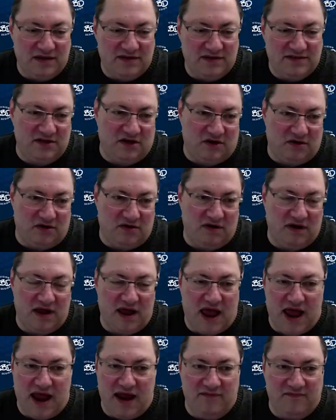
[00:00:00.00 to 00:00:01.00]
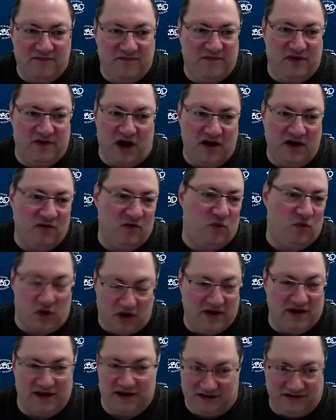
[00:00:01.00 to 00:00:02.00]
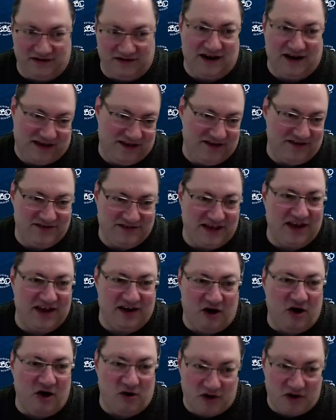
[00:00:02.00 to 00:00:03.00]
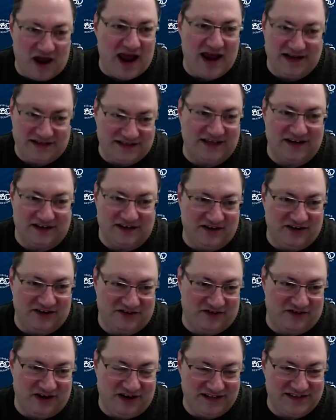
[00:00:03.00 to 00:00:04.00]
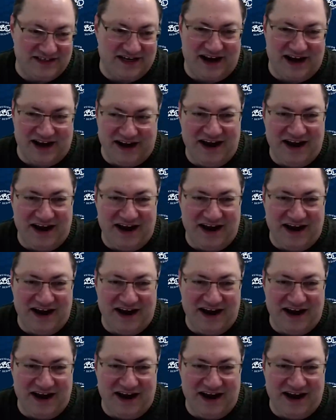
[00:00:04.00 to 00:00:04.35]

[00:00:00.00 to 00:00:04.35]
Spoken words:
so I've done work in, like you said, all kinds of industries, and